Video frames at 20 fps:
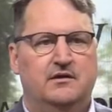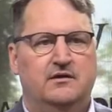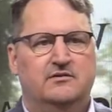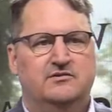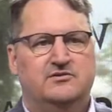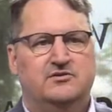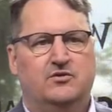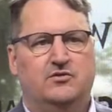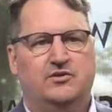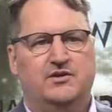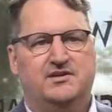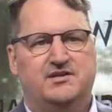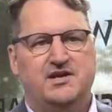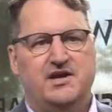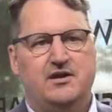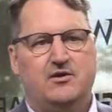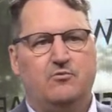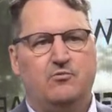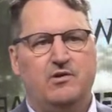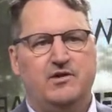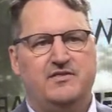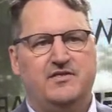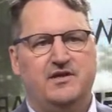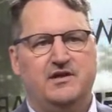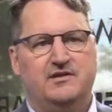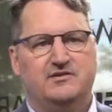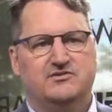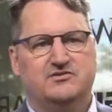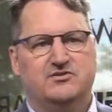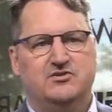So the takeaway then
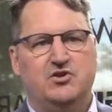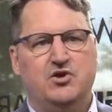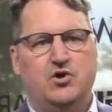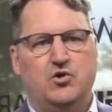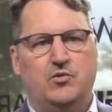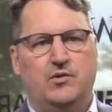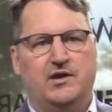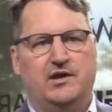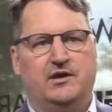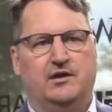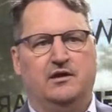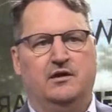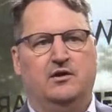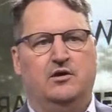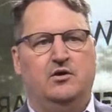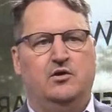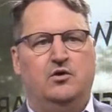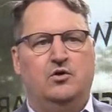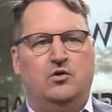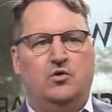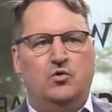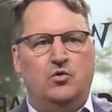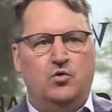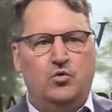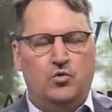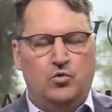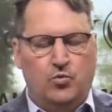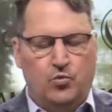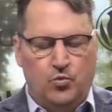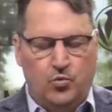is knowing
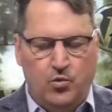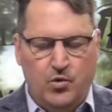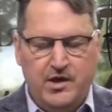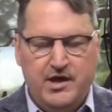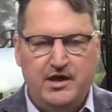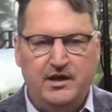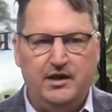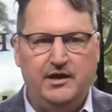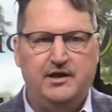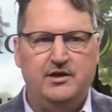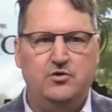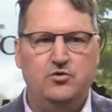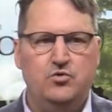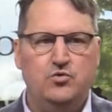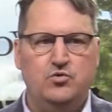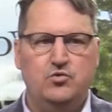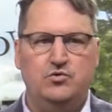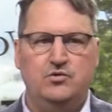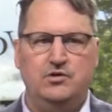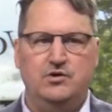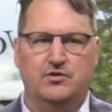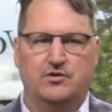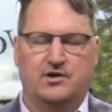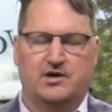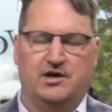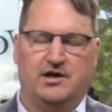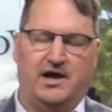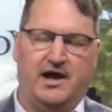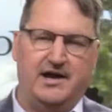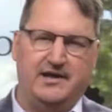really who your
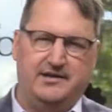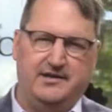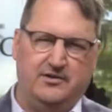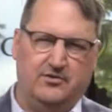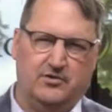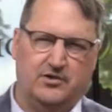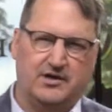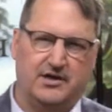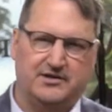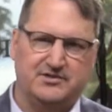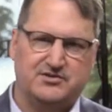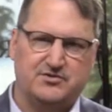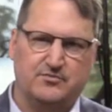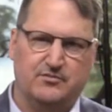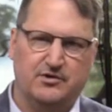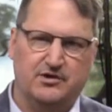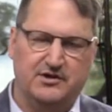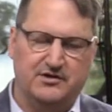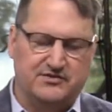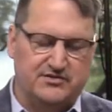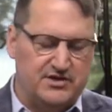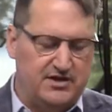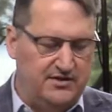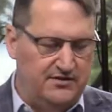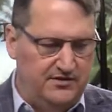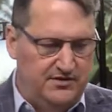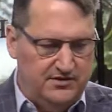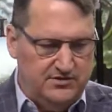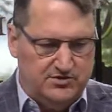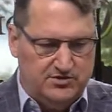ideal customer is.
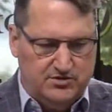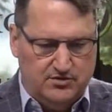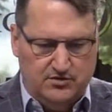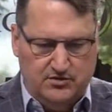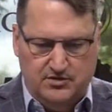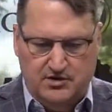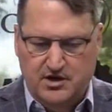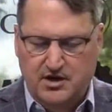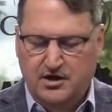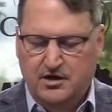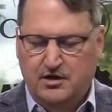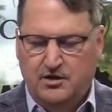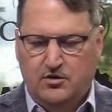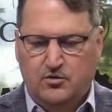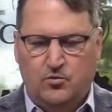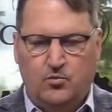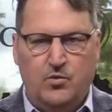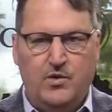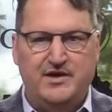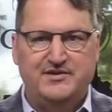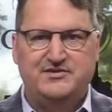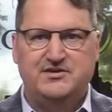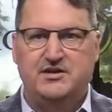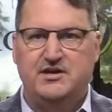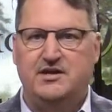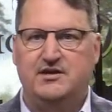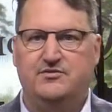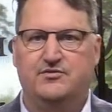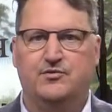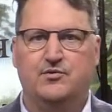And this should
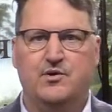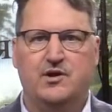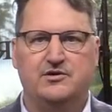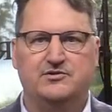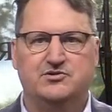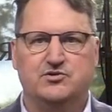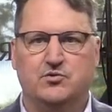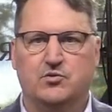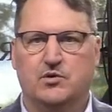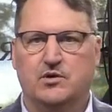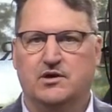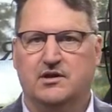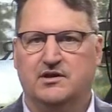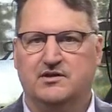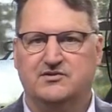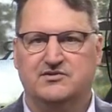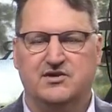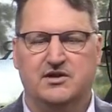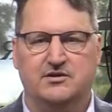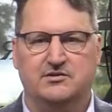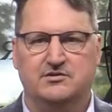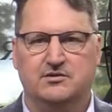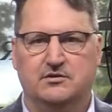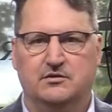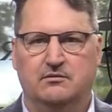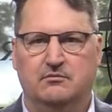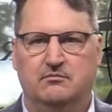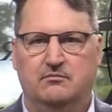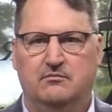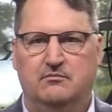resonate throughout your organization.